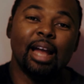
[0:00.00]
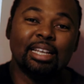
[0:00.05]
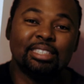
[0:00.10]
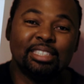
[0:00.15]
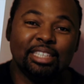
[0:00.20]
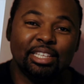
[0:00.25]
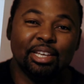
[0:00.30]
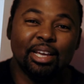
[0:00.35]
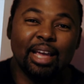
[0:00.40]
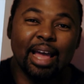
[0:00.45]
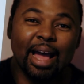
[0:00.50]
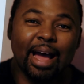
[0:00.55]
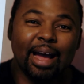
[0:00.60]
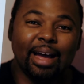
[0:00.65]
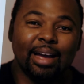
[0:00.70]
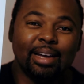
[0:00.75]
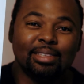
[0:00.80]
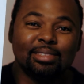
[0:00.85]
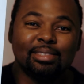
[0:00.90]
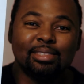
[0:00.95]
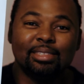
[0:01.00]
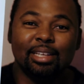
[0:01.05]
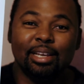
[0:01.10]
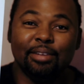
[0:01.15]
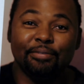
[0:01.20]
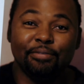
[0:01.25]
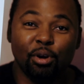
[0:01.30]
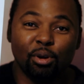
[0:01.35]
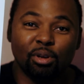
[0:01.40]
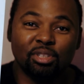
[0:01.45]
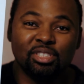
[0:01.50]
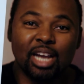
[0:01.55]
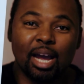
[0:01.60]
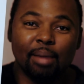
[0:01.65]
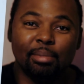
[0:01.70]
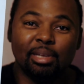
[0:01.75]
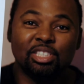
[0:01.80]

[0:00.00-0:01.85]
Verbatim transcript: I see you guys in Photoshop.